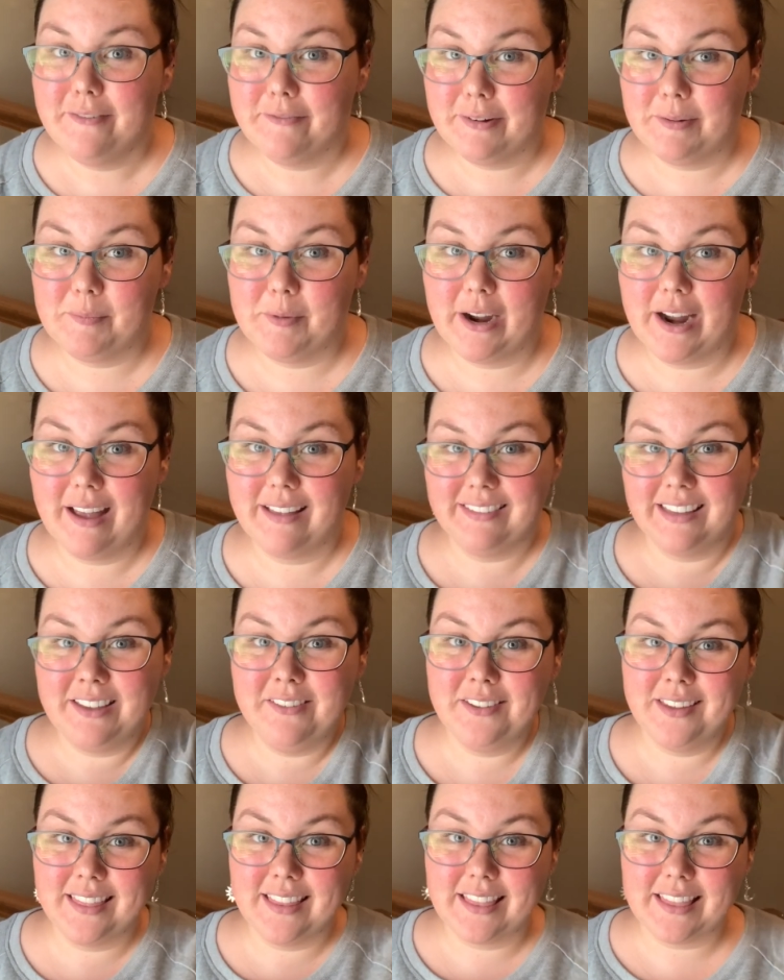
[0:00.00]
from where I
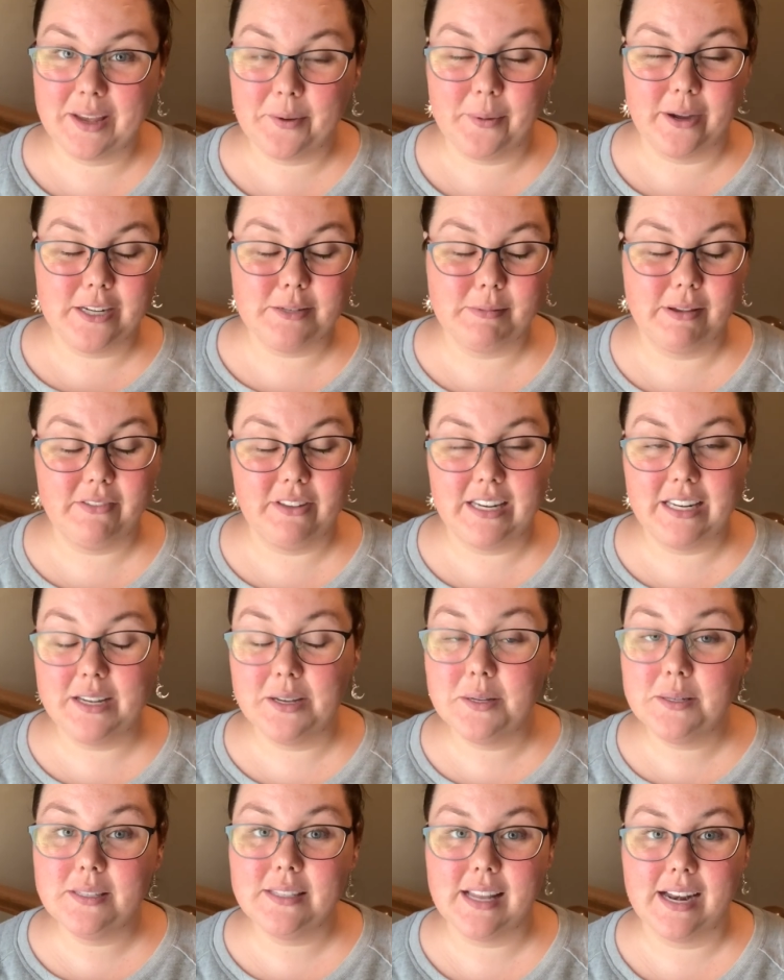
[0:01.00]
live and they watch my
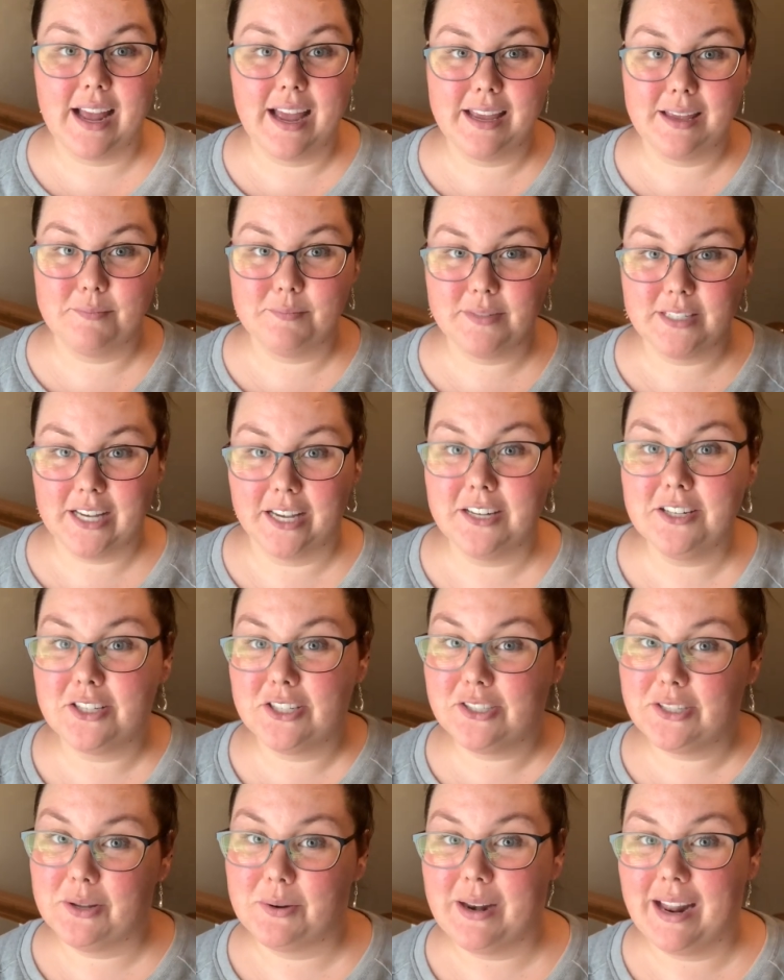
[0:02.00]
videos, and I am
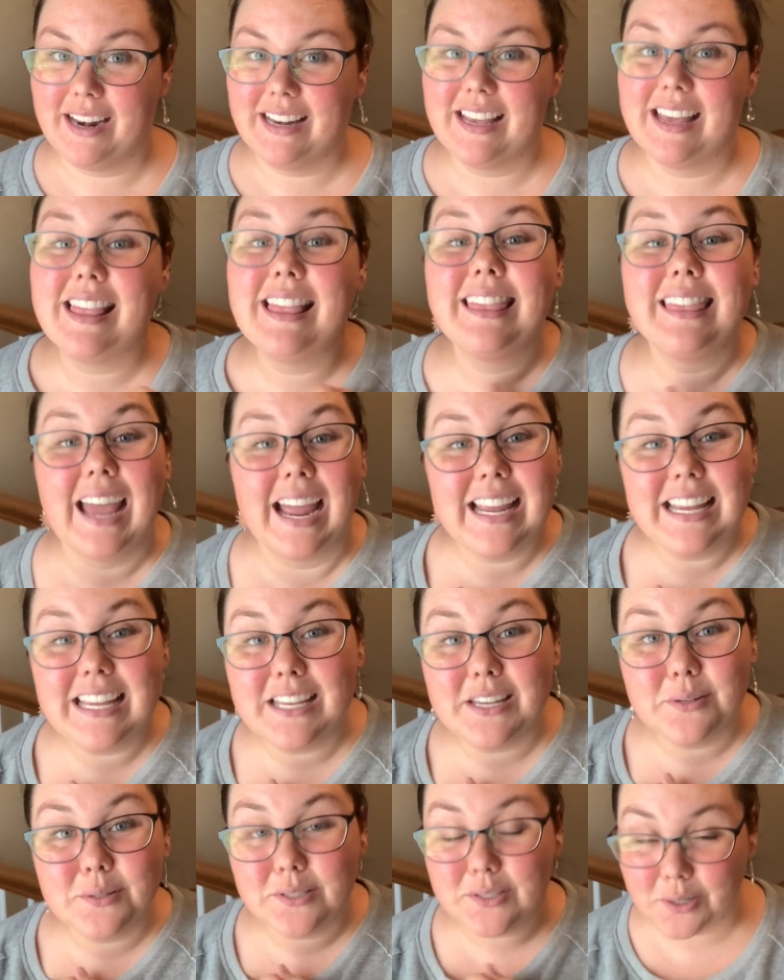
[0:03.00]
touched. So Nadia,
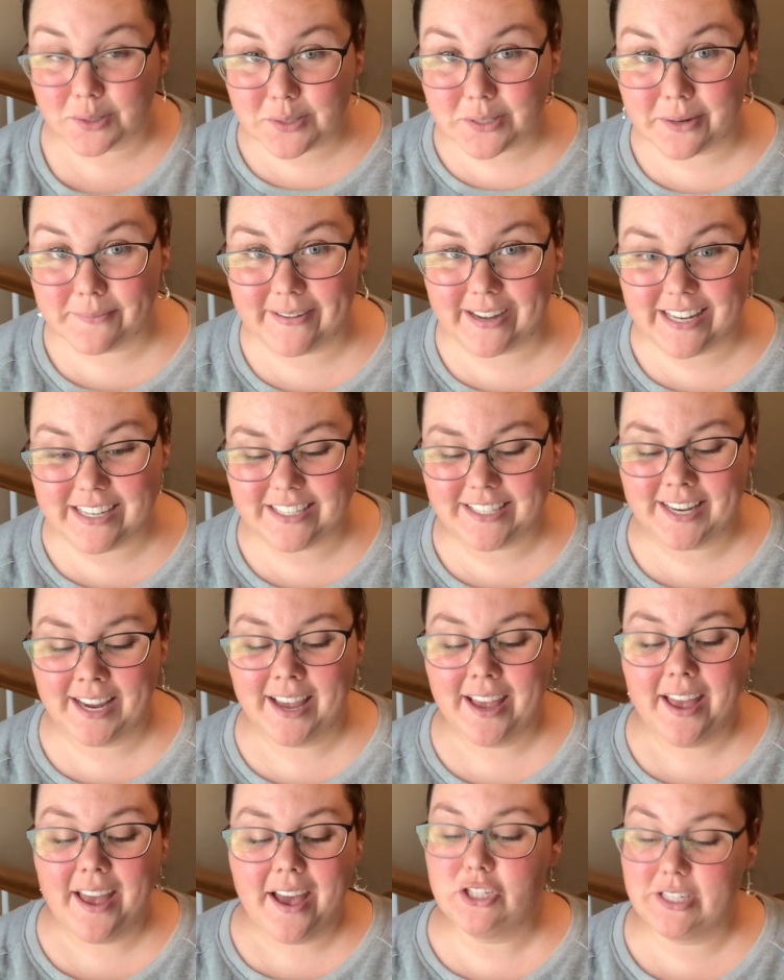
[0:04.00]
thank you so, so much.
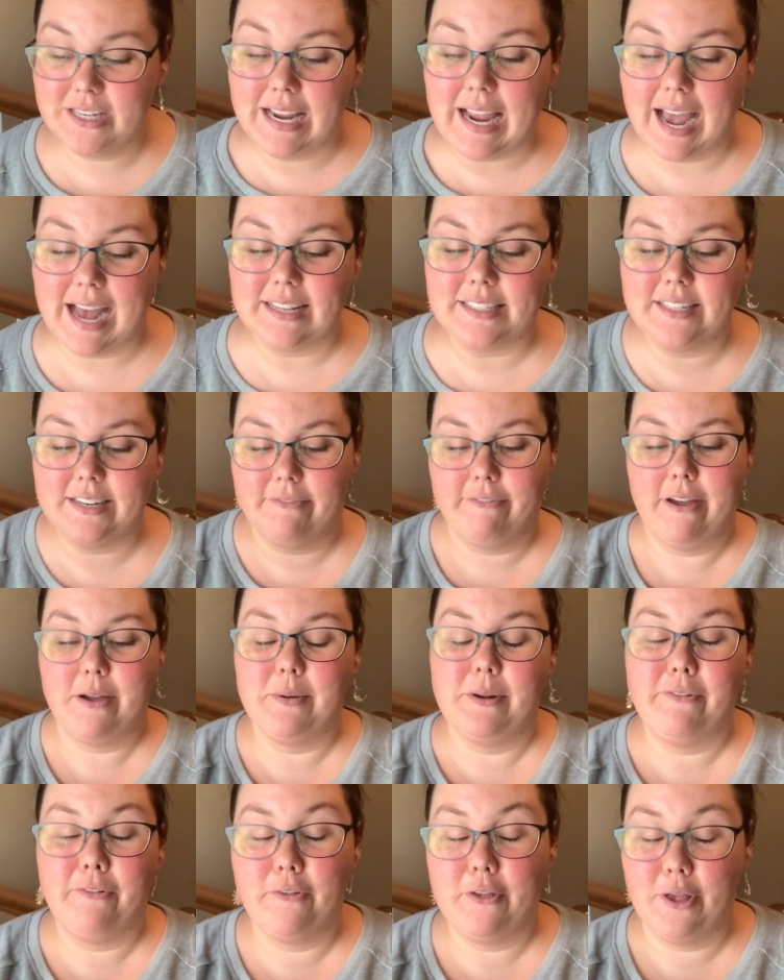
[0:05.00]
She asked if I
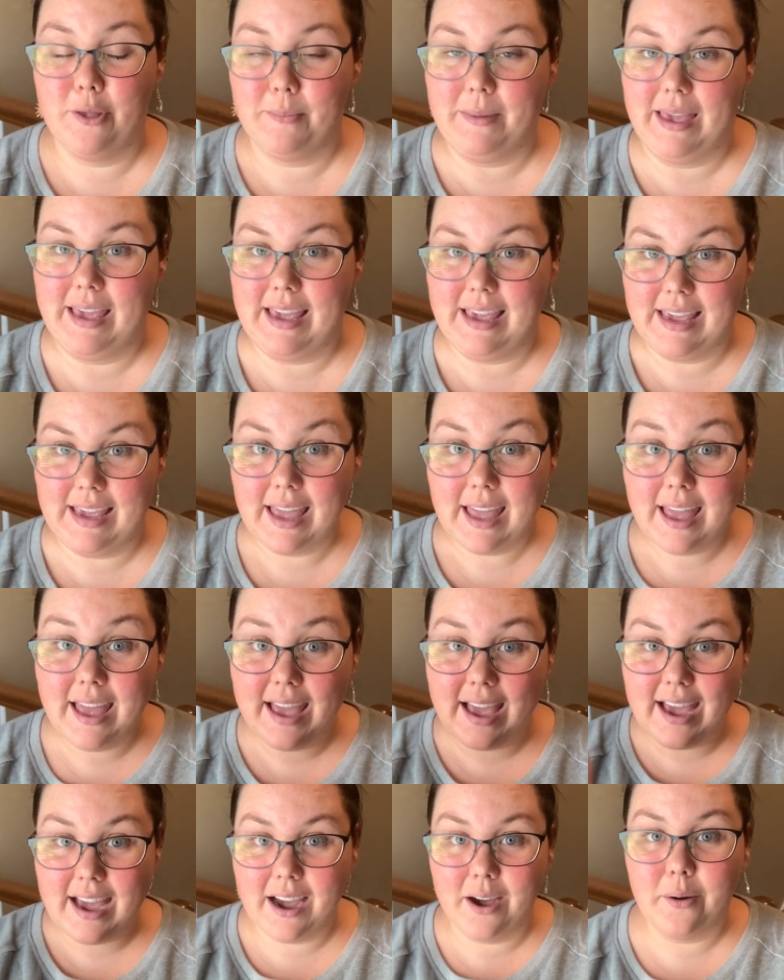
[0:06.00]
would film a
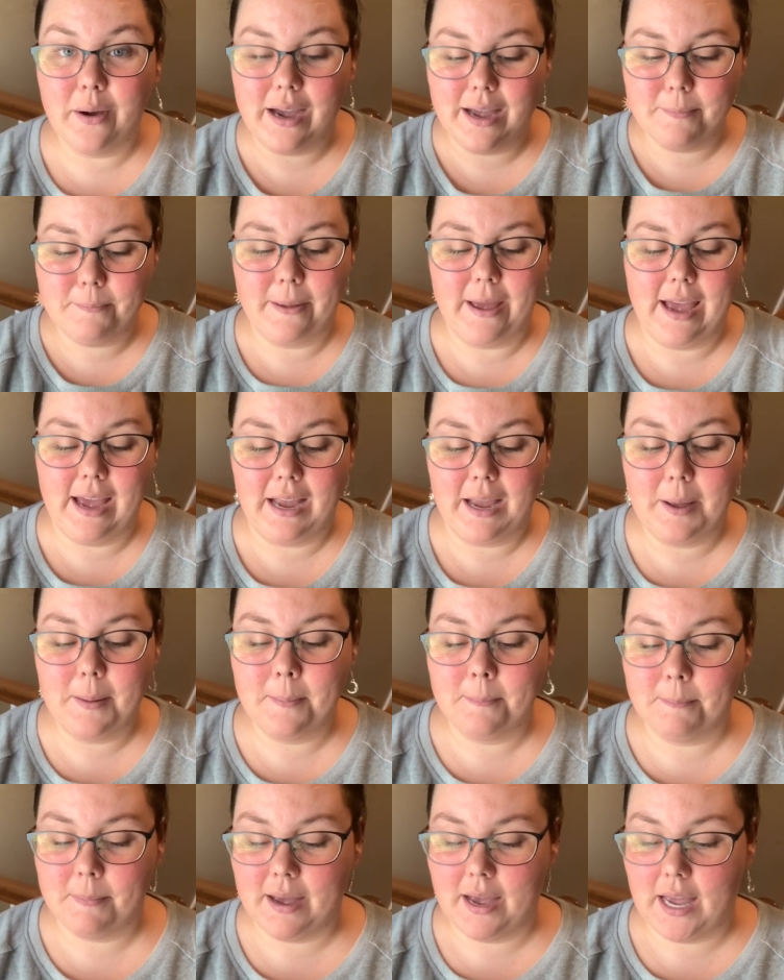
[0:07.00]
how I pack
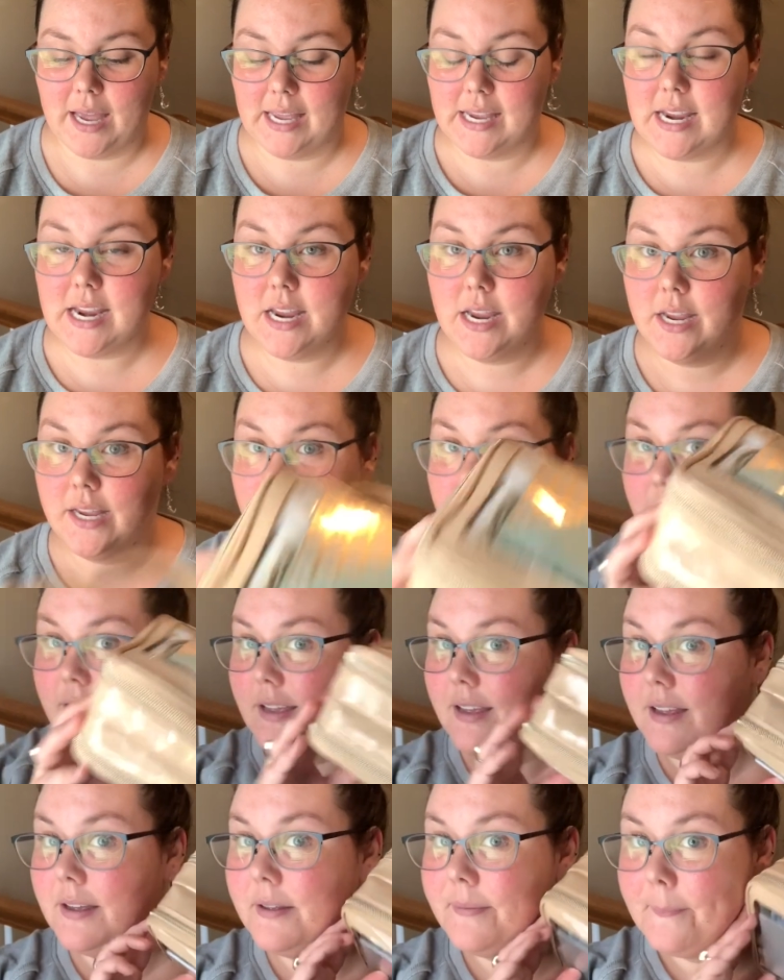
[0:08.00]
my
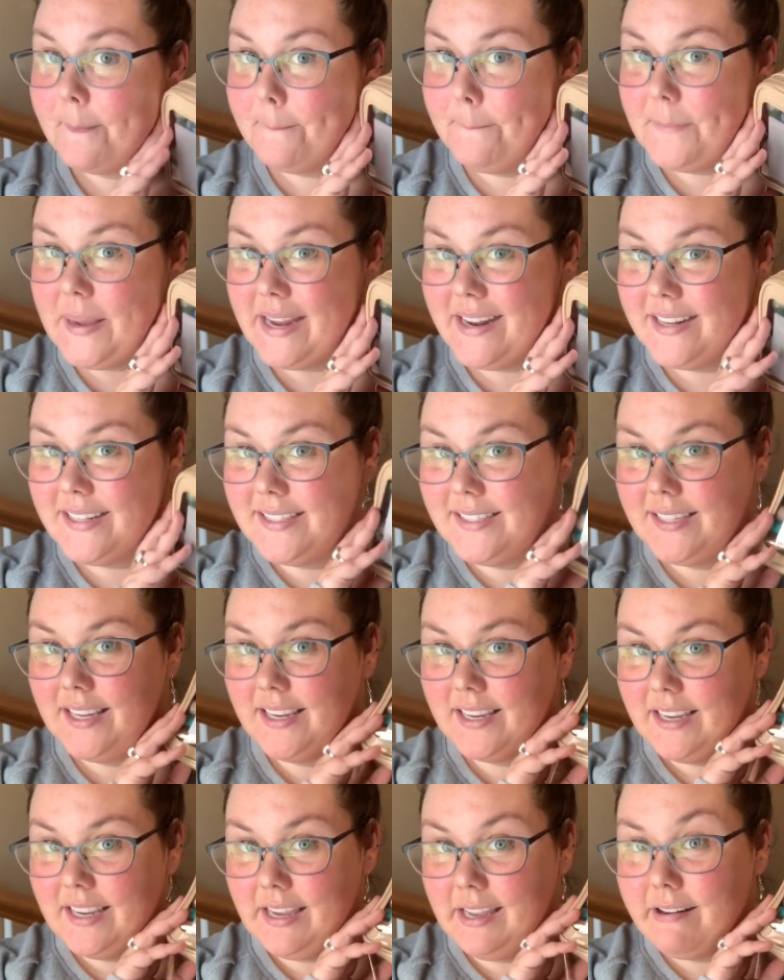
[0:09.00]
BEIS
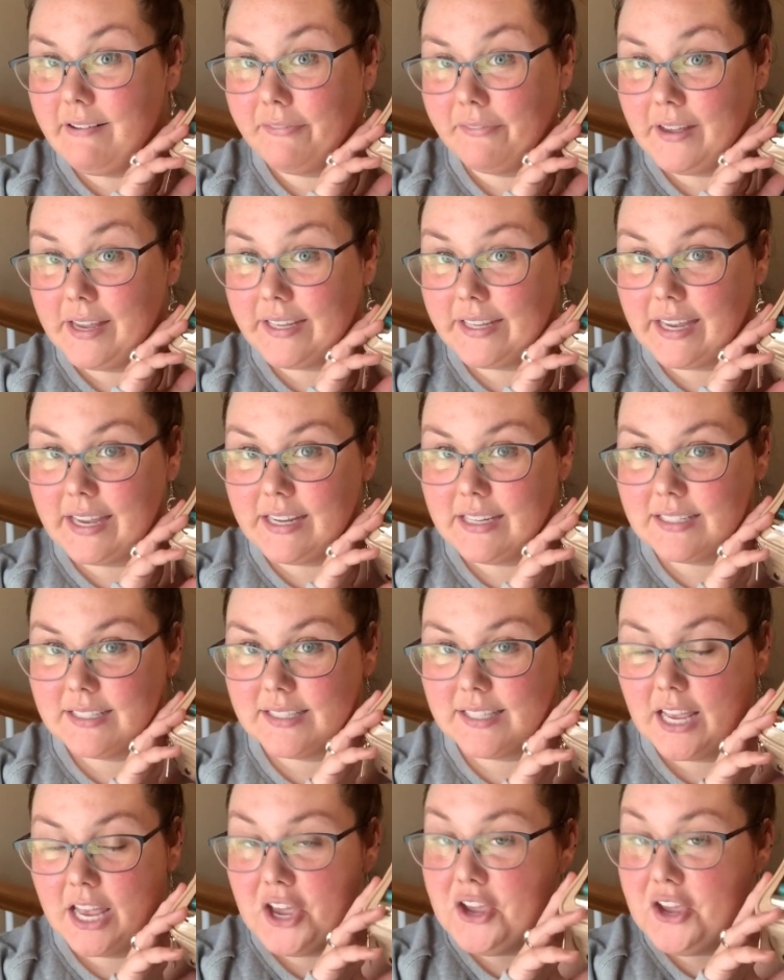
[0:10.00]
In-Flight Case.